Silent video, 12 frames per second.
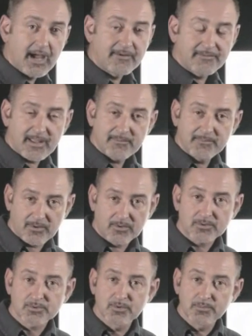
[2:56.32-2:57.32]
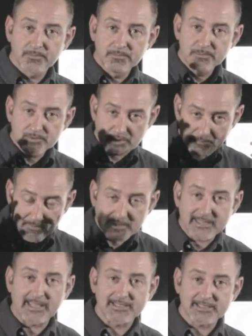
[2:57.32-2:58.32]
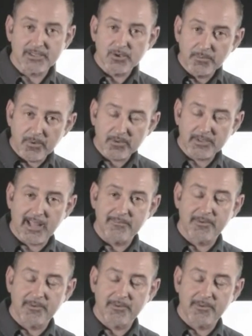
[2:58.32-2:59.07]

bear the same weight of the column of air above them.